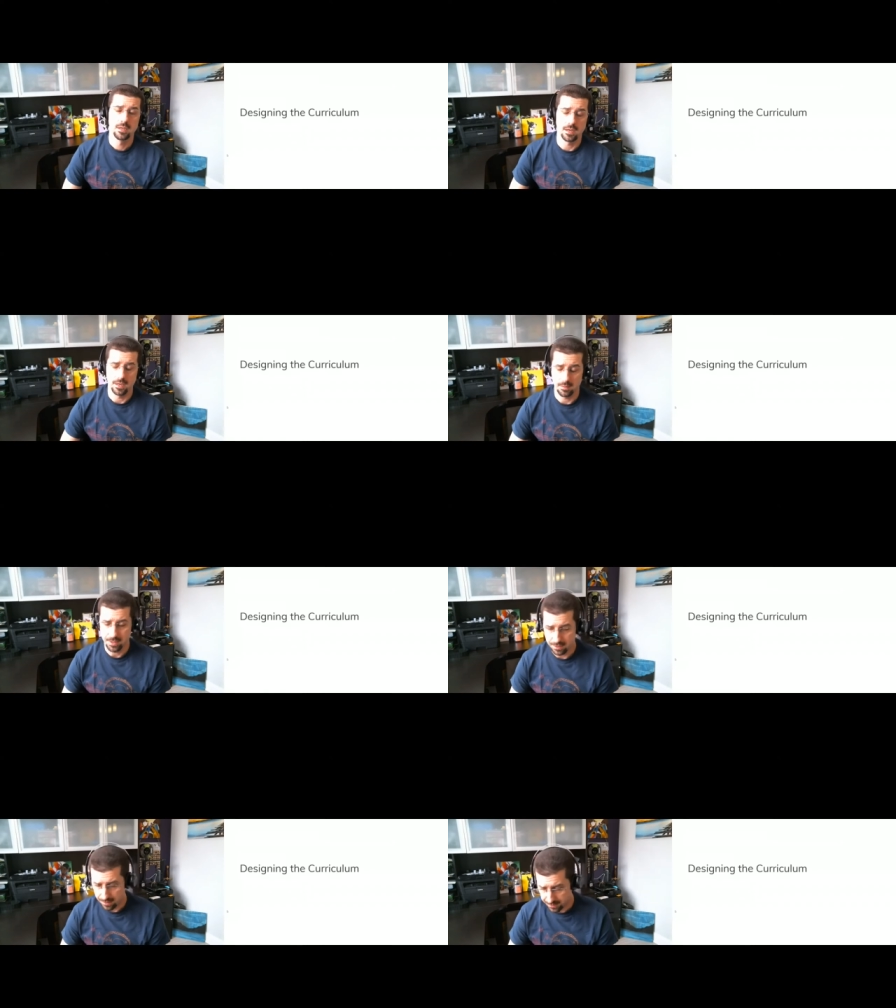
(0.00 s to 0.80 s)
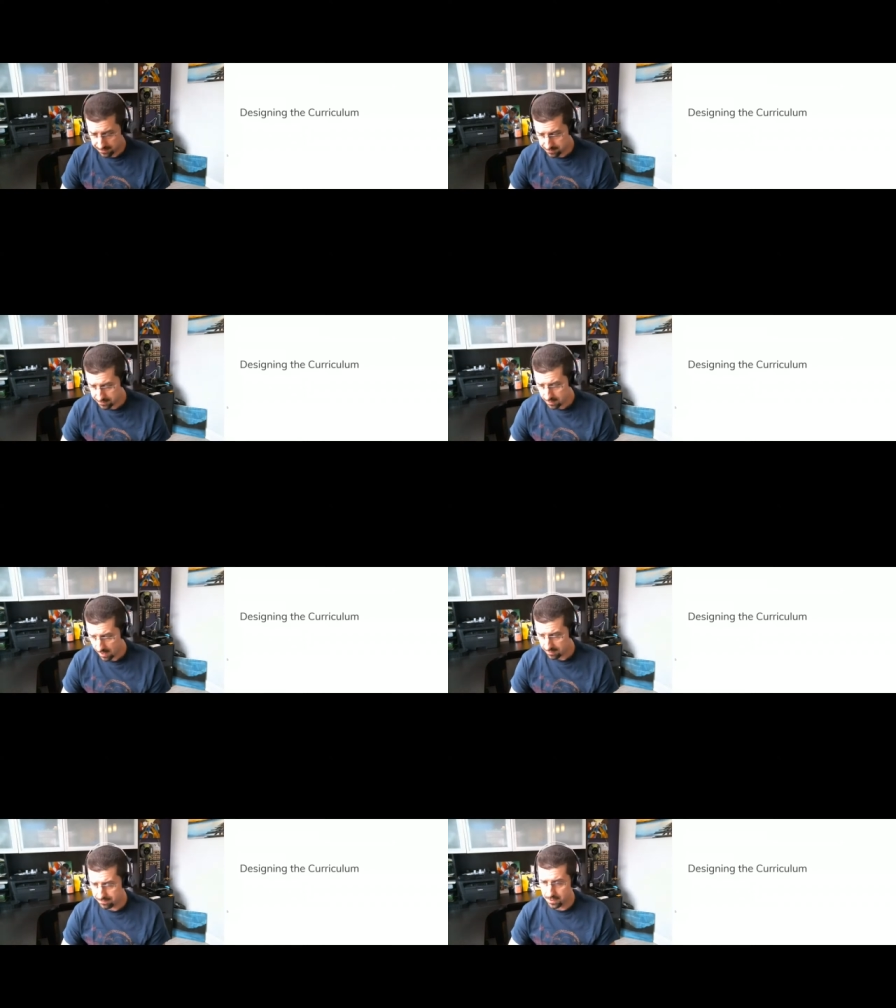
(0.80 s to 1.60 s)
uh, because
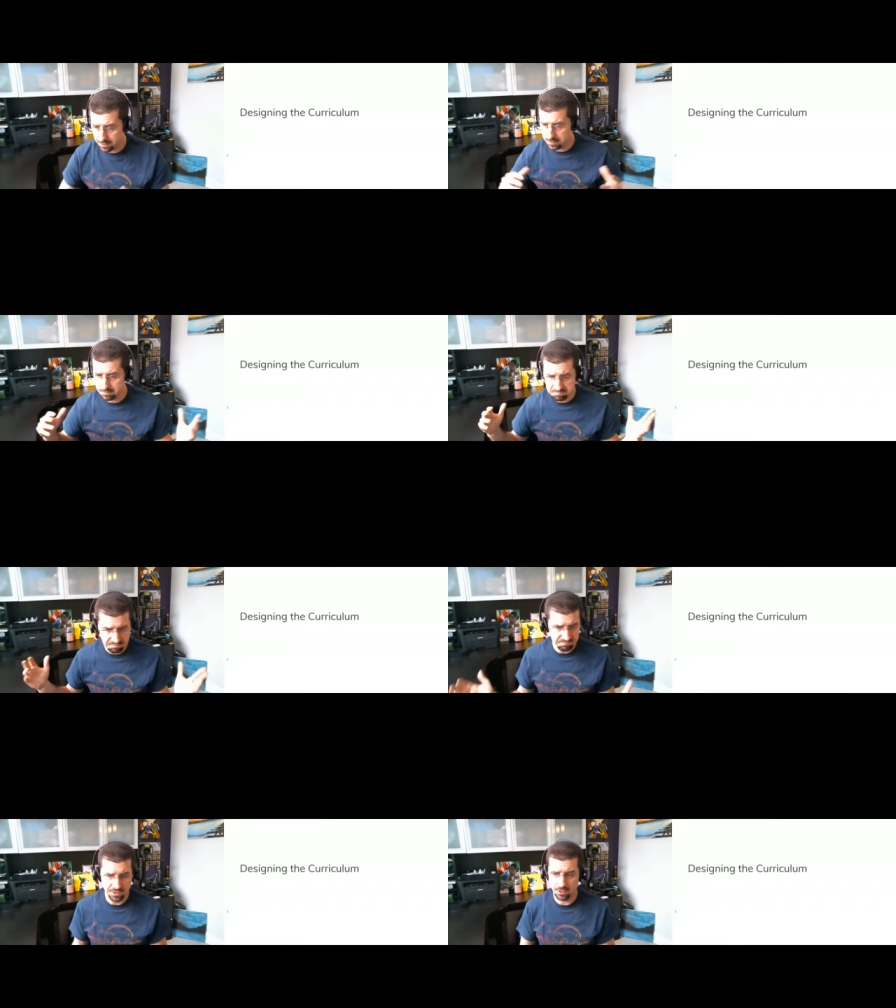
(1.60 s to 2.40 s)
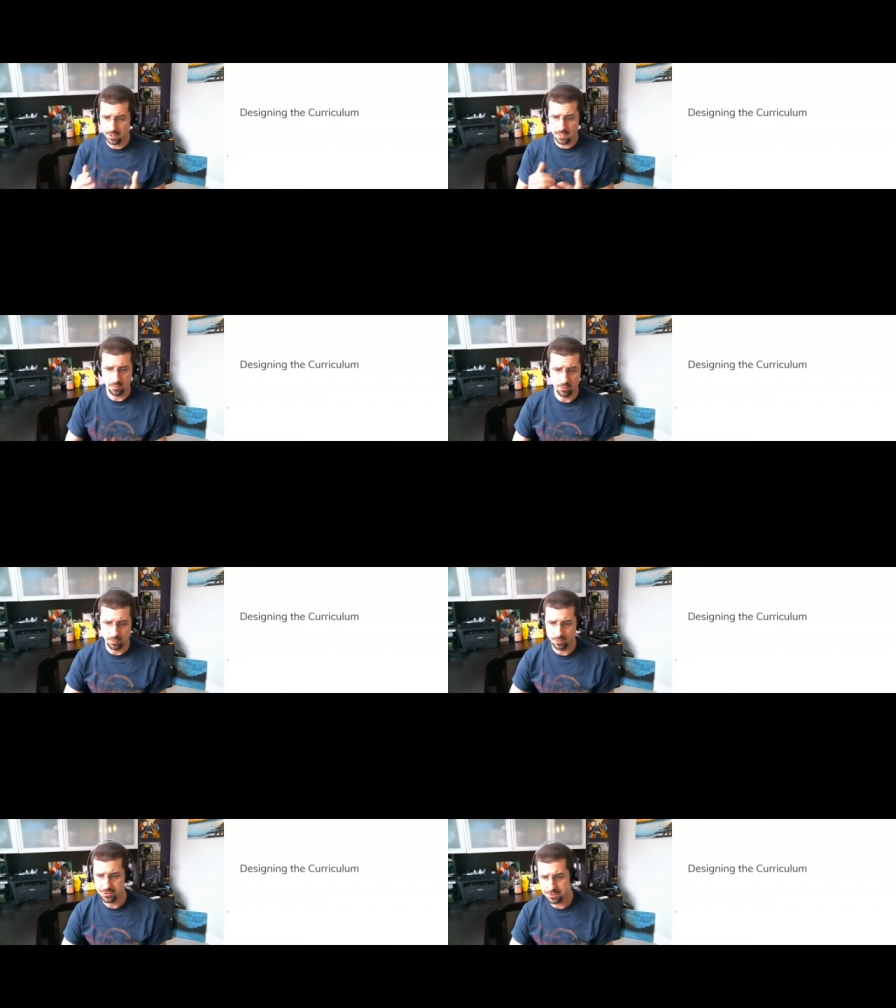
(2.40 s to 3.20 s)
I figured, you know, hey, we'll
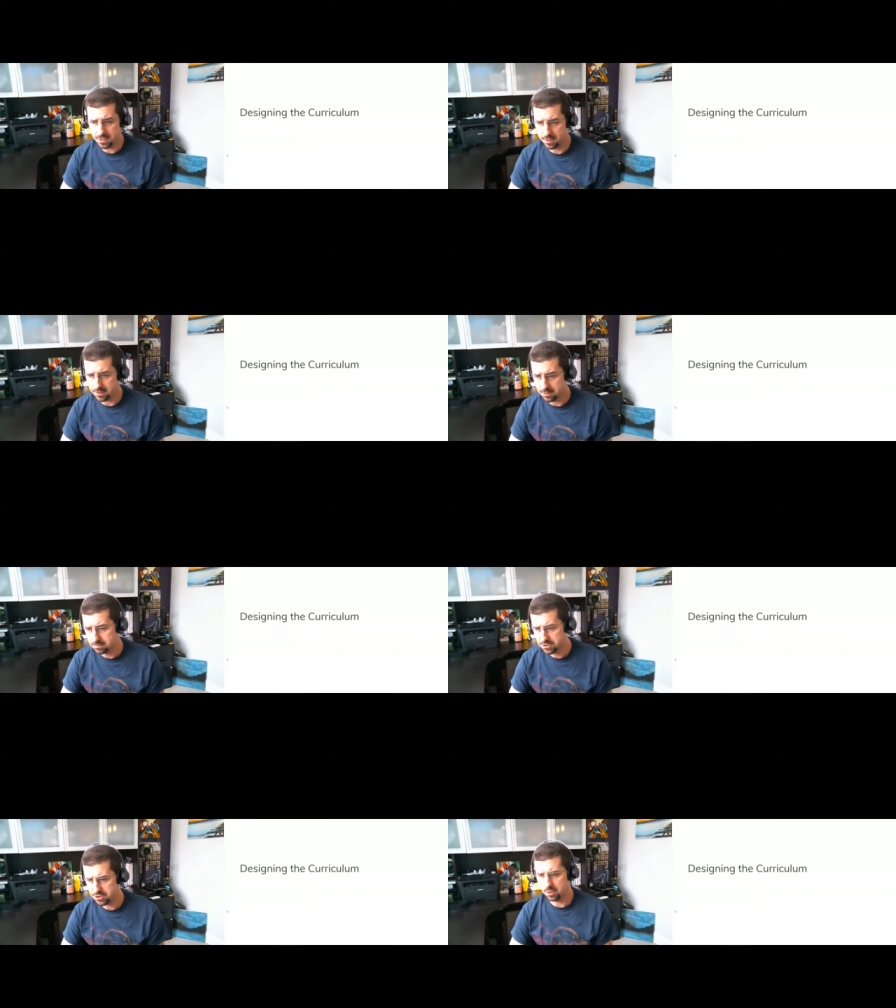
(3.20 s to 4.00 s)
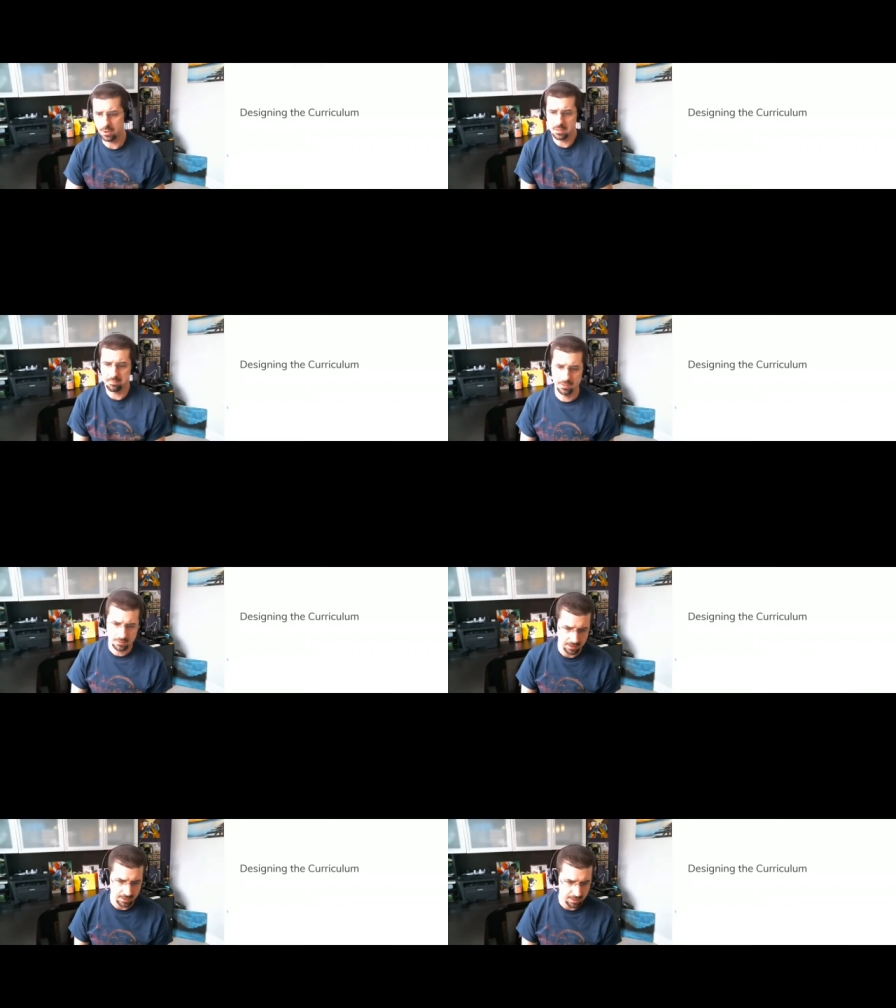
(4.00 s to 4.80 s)
we'll just kind of show up.
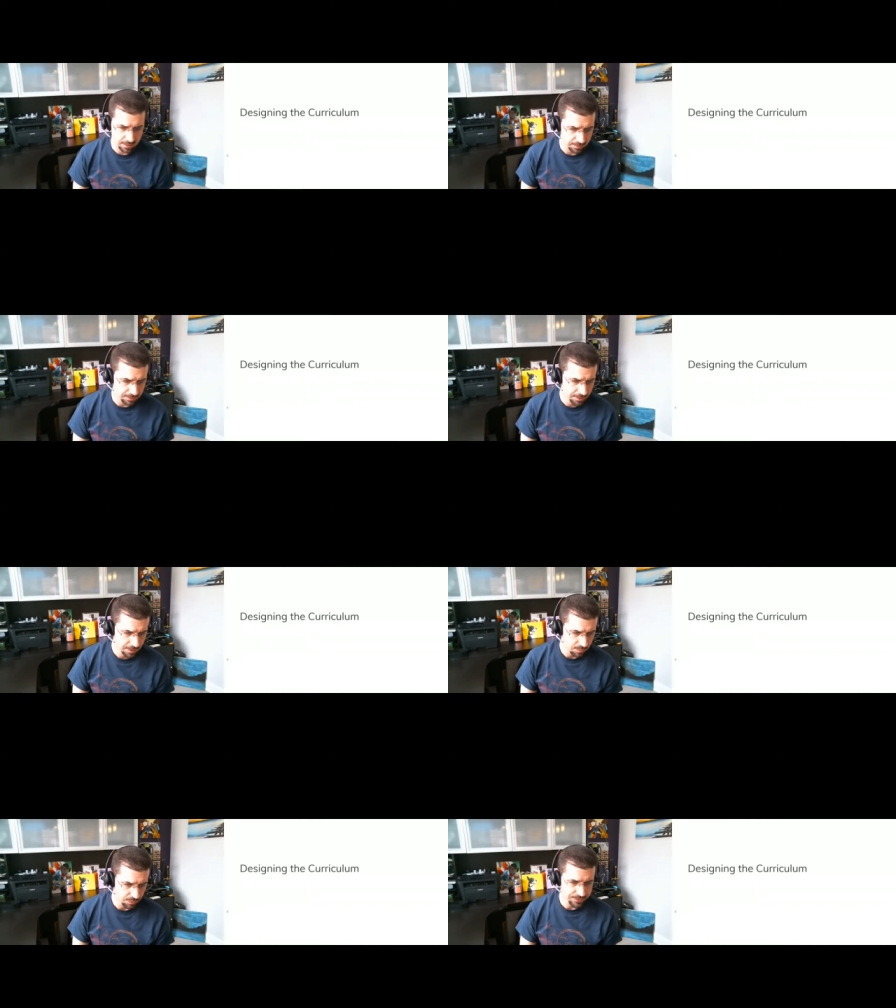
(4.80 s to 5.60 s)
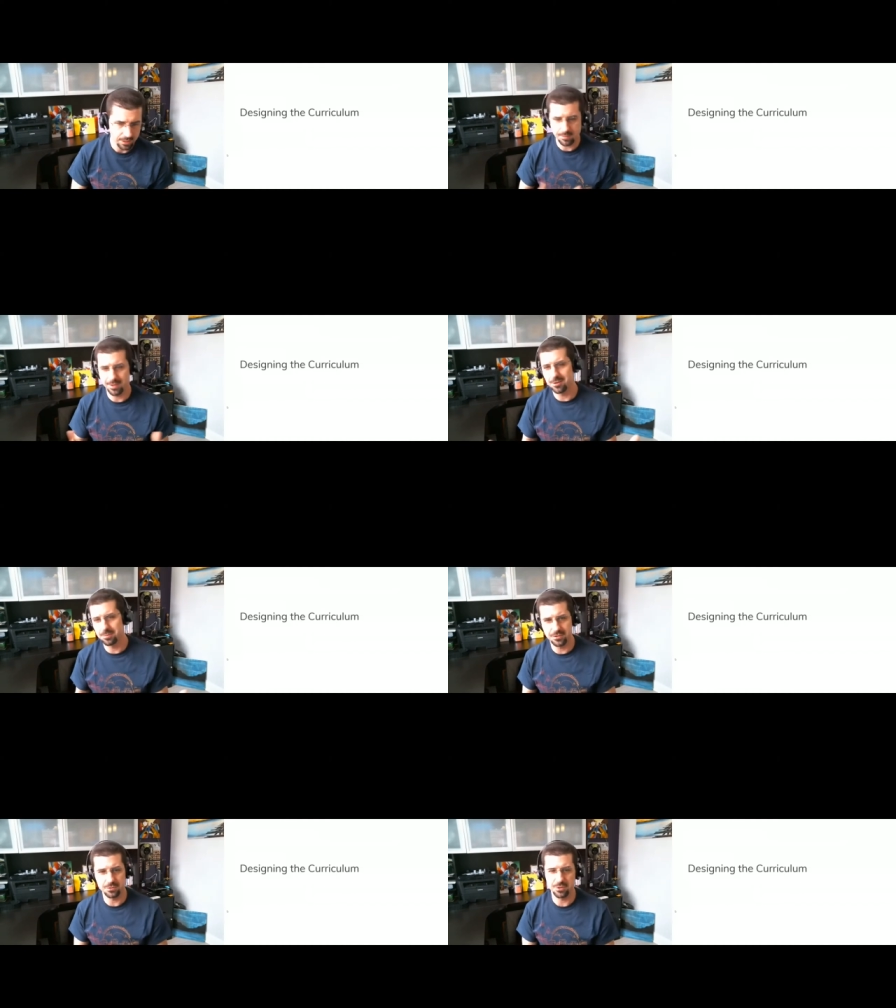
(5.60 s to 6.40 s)
Uh, we'll talk about
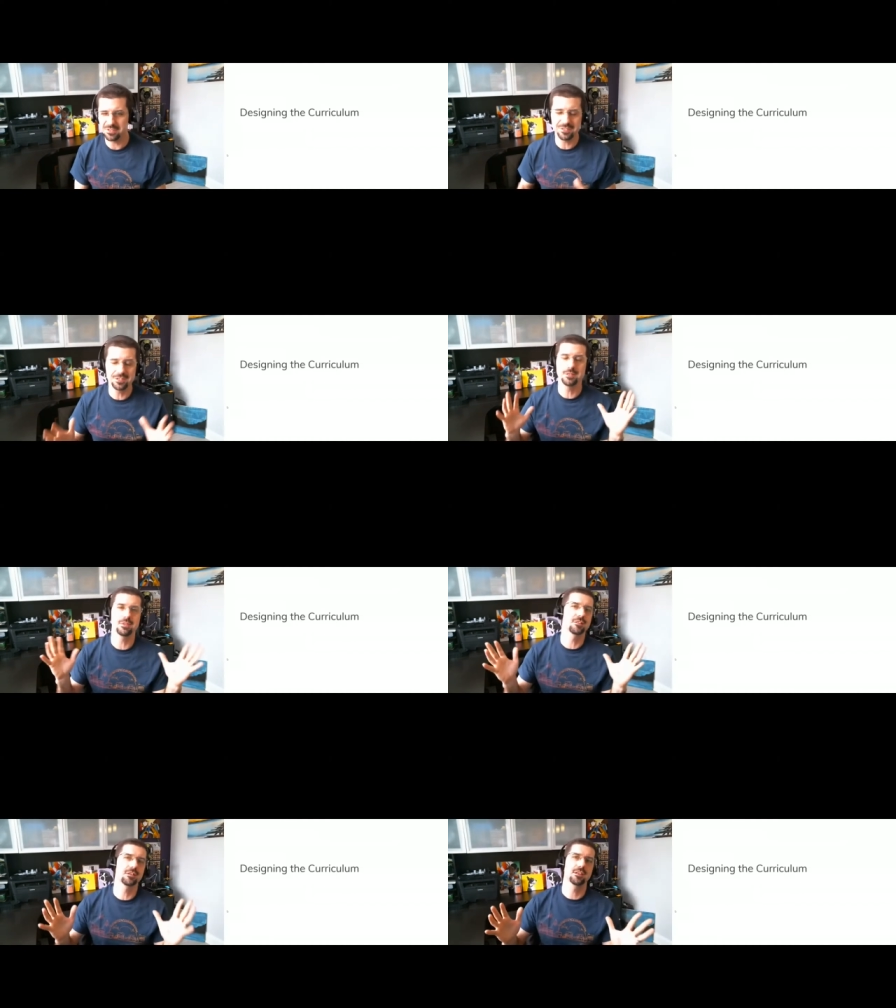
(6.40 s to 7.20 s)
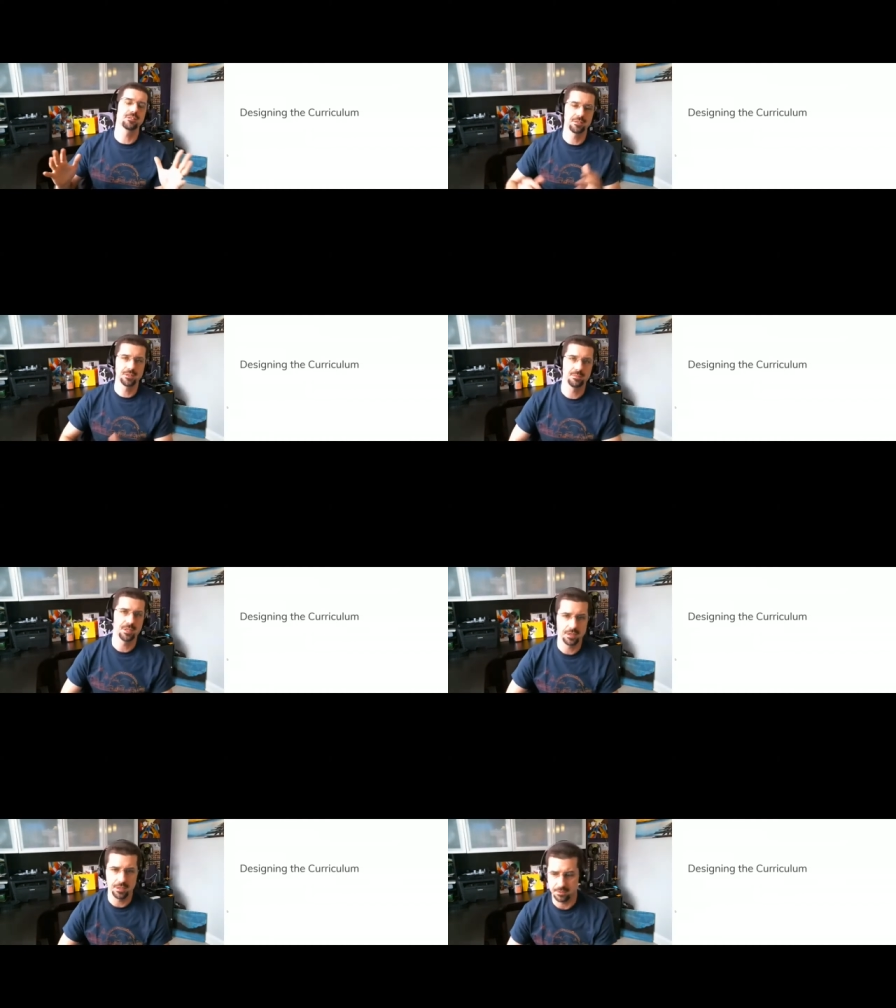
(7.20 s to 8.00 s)
open source. It's going to be great. It's going to
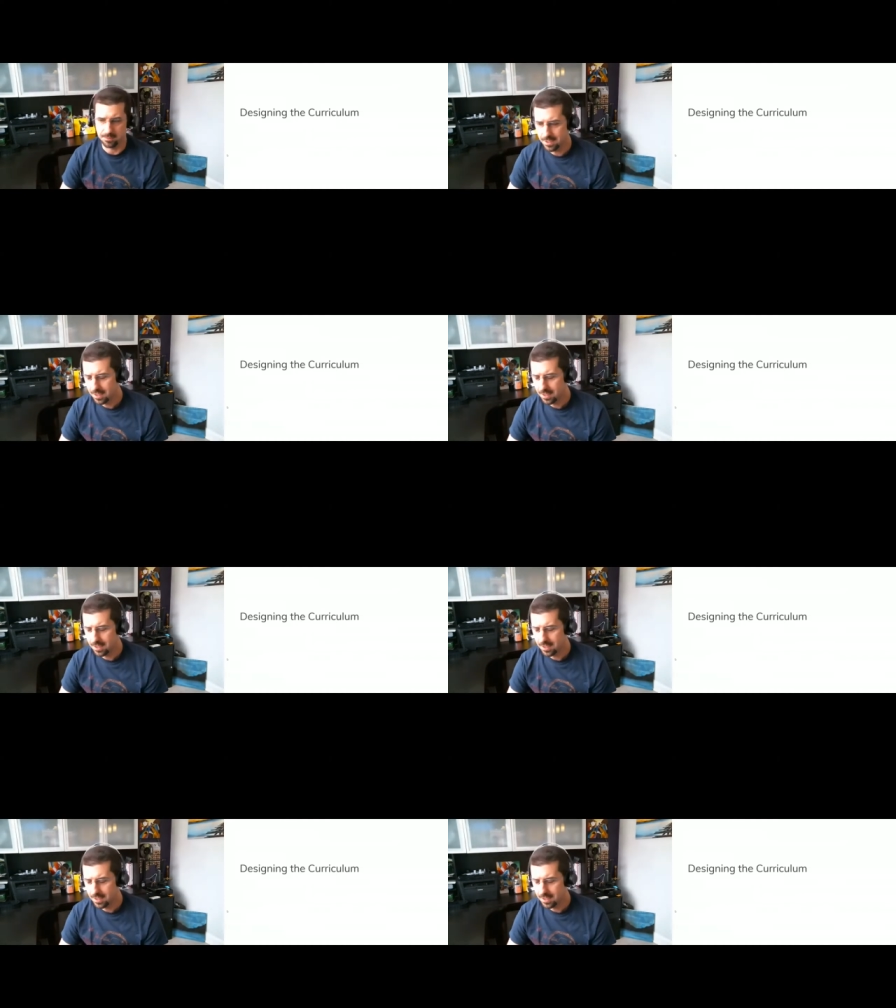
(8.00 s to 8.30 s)
be awesome.